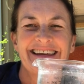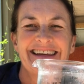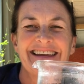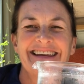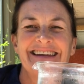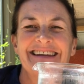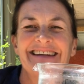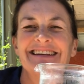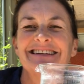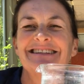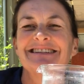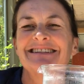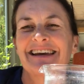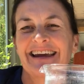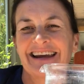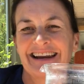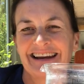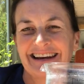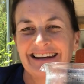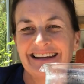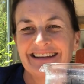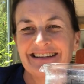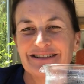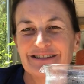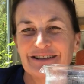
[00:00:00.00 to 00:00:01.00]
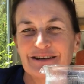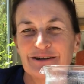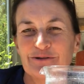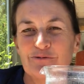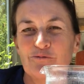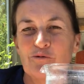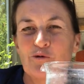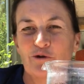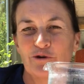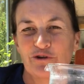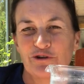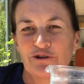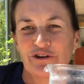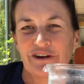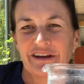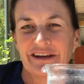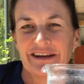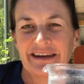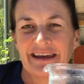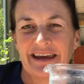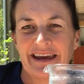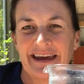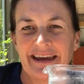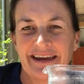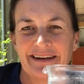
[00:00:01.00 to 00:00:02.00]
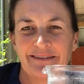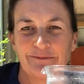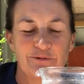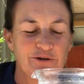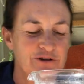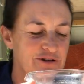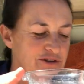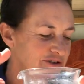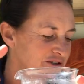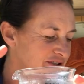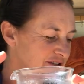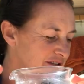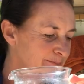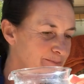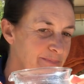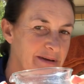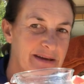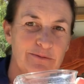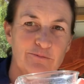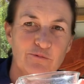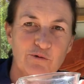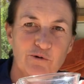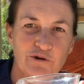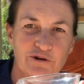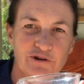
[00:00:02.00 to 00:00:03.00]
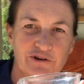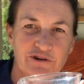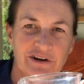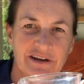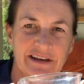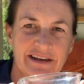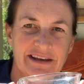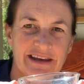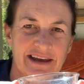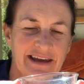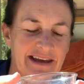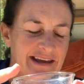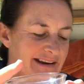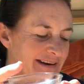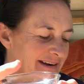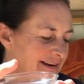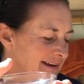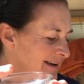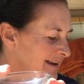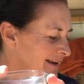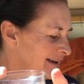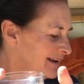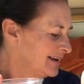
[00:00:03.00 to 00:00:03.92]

in a 10 liter watering can, which is the big watering can.